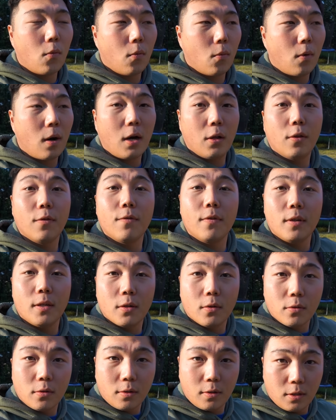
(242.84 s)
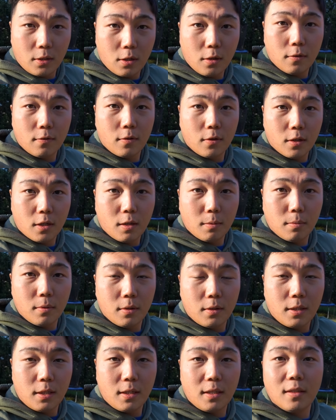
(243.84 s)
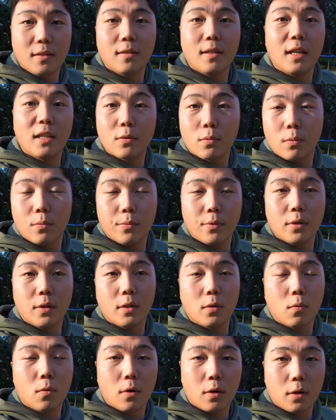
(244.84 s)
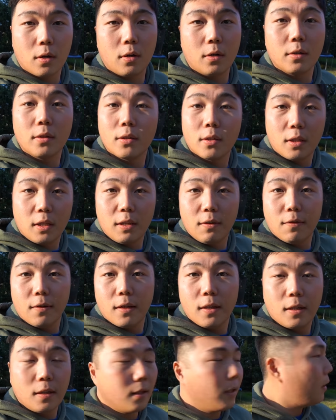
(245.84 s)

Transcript: while the vehicle is here for a couple of days, that's when we're gonna work on the lift kit.